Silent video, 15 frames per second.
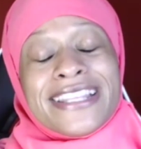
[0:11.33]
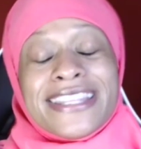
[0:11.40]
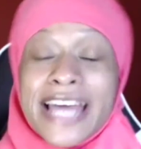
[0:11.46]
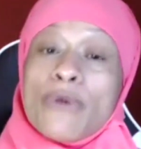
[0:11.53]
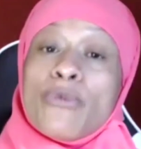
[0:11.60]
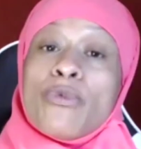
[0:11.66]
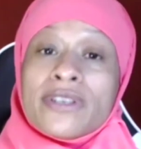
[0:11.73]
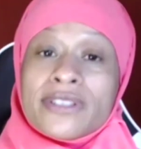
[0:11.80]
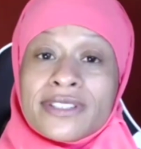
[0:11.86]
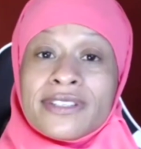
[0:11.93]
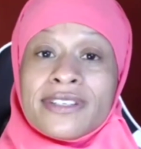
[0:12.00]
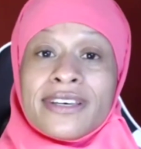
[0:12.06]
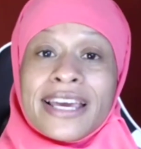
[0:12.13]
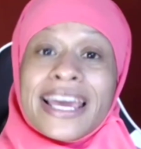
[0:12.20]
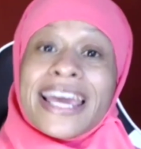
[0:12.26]
that was
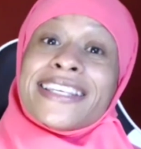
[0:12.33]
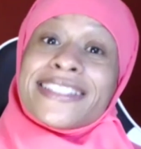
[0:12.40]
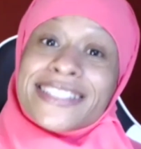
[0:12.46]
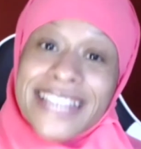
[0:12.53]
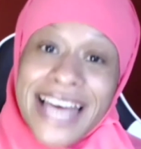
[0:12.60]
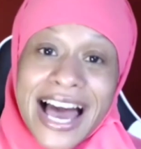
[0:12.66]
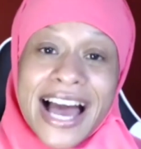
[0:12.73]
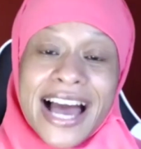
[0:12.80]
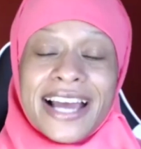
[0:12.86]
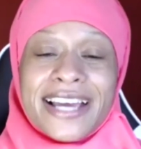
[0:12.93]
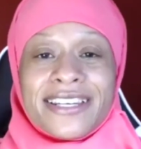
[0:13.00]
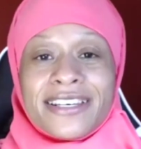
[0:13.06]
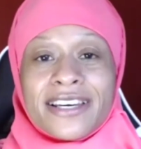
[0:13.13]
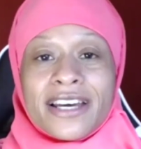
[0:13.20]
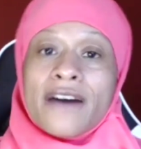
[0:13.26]

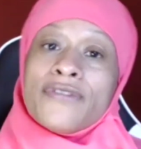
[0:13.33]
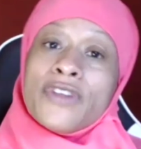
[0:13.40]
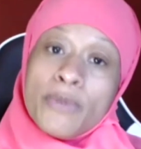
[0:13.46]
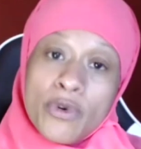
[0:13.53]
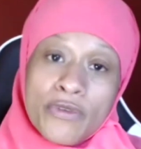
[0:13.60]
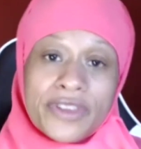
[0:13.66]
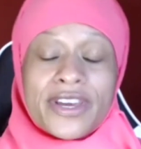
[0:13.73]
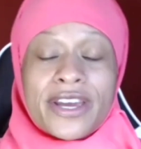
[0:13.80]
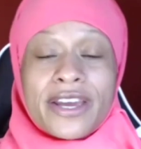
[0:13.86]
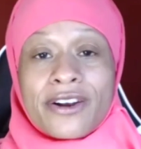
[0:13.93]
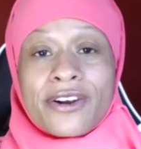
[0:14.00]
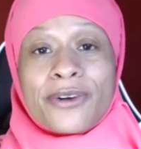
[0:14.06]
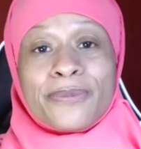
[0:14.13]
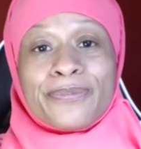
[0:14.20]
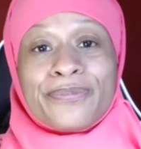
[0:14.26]
inside of the movie
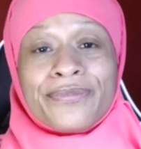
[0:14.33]
theater.